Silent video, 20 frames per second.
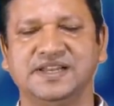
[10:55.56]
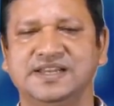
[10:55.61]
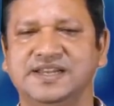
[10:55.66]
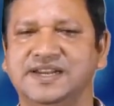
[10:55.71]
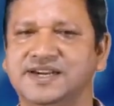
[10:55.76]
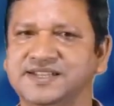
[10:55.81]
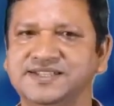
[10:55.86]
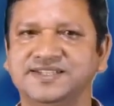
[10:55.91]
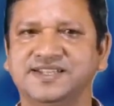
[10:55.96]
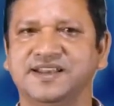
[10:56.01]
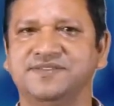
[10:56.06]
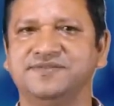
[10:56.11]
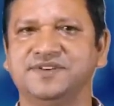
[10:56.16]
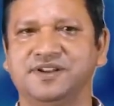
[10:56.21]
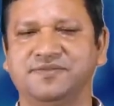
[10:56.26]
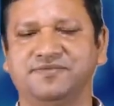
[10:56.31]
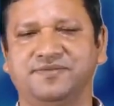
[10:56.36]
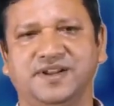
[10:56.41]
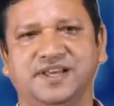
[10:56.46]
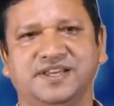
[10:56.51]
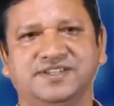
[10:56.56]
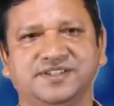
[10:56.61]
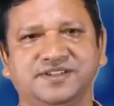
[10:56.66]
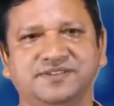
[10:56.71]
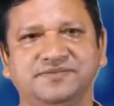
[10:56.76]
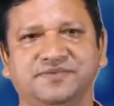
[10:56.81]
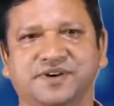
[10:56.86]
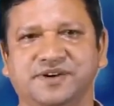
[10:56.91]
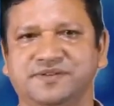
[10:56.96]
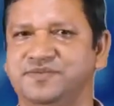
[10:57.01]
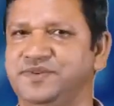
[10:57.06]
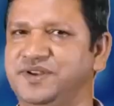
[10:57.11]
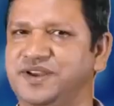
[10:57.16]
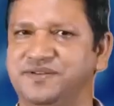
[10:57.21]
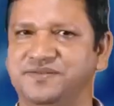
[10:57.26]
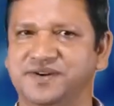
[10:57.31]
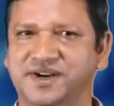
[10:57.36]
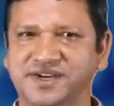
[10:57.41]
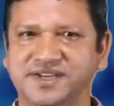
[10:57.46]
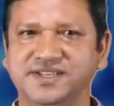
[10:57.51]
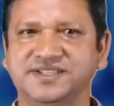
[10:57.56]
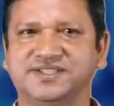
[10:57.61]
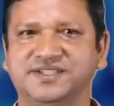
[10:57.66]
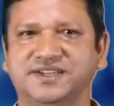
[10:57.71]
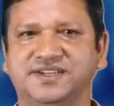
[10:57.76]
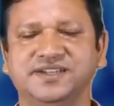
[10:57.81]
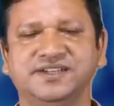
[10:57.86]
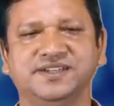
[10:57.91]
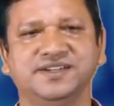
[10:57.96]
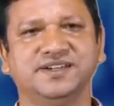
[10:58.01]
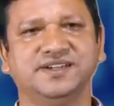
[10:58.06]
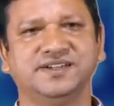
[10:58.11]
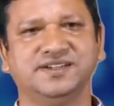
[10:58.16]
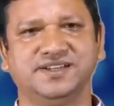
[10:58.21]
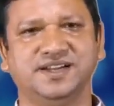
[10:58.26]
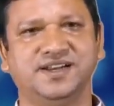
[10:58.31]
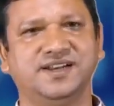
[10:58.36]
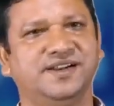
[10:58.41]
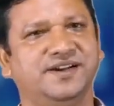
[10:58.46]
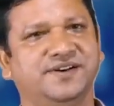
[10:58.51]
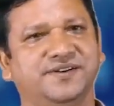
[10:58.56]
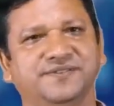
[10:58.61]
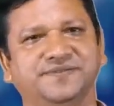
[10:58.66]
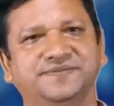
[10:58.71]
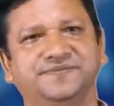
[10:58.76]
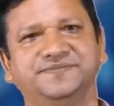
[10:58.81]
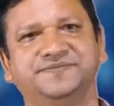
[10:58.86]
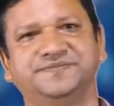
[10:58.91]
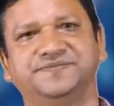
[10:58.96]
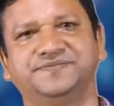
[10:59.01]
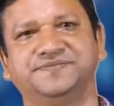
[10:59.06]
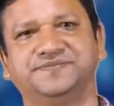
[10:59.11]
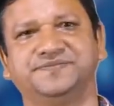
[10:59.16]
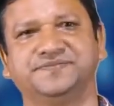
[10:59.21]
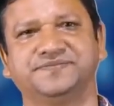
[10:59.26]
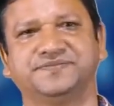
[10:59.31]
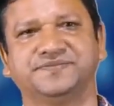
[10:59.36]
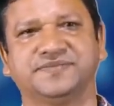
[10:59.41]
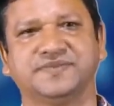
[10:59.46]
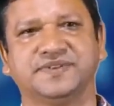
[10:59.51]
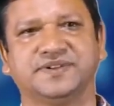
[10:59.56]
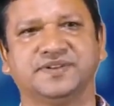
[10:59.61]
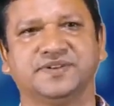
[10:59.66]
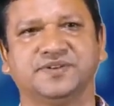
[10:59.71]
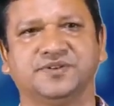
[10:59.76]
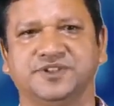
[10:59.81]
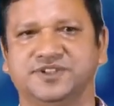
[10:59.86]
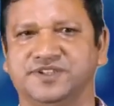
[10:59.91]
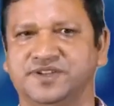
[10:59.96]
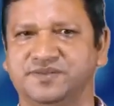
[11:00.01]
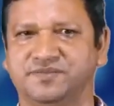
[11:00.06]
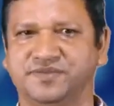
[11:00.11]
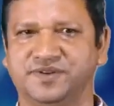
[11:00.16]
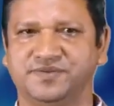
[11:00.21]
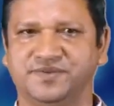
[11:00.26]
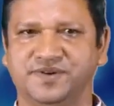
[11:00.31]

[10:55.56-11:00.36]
Let us have a reflection what we have understood till now. Question number